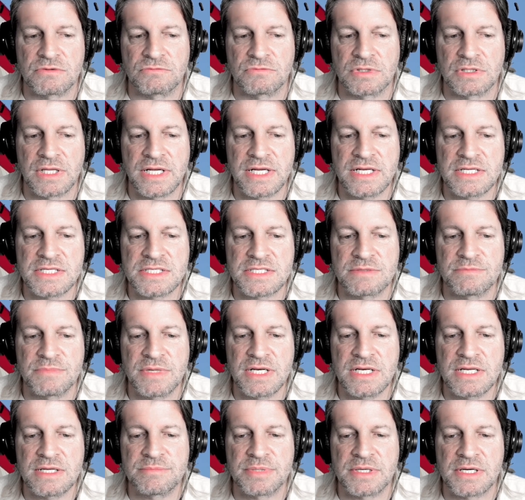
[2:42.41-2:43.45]
related to
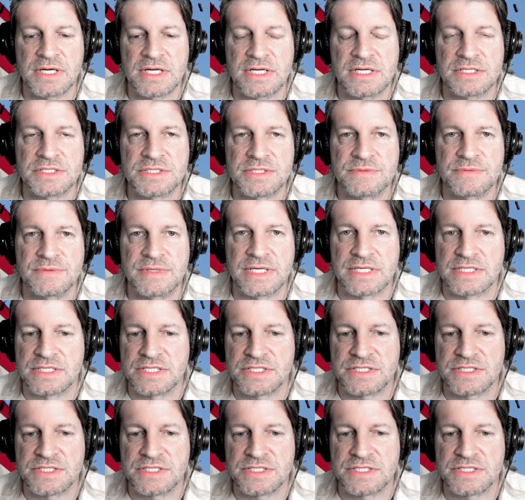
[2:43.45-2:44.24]
media bias and